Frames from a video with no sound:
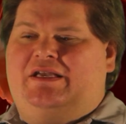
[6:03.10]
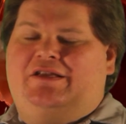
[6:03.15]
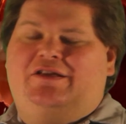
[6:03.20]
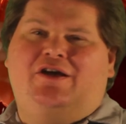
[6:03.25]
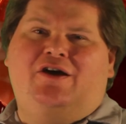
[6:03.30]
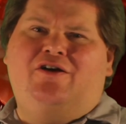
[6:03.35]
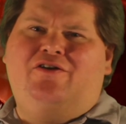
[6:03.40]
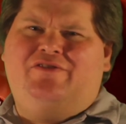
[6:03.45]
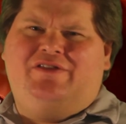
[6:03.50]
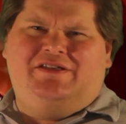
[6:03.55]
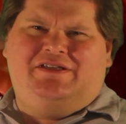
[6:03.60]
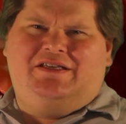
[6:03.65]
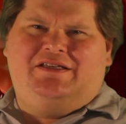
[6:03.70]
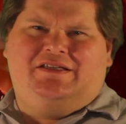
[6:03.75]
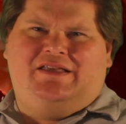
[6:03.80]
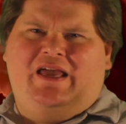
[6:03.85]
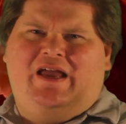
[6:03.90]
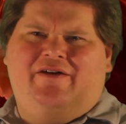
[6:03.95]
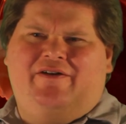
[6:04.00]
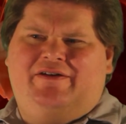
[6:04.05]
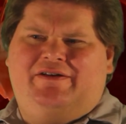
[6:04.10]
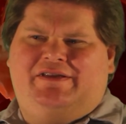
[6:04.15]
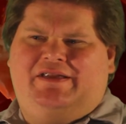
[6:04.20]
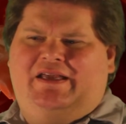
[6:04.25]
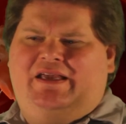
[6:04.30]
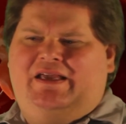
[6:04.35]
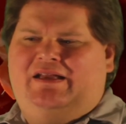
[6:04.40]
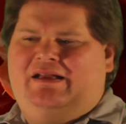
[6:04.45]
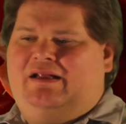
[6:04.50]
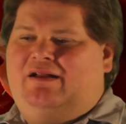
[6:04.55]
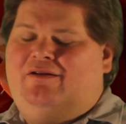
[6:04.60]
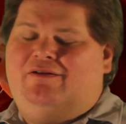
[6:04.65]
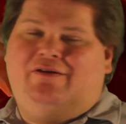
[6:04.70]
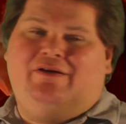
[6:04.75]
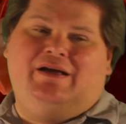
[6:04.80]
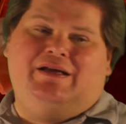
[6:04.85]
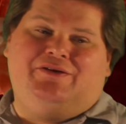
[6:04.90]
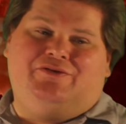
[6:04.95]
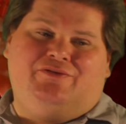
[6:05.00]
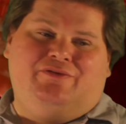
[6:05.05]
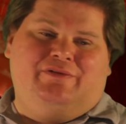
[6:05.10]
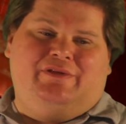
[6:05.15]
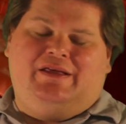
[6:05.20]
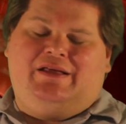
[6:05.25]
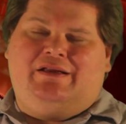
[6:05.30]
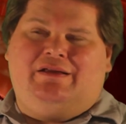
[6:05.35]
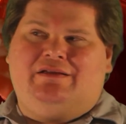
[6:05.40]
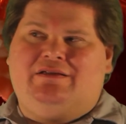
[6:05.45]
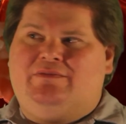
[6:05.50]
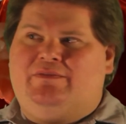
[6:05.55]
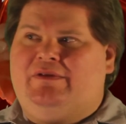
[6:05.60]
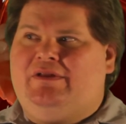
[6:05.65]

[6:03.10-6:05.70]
say, no, this is guaranteed. I don't know how true that is,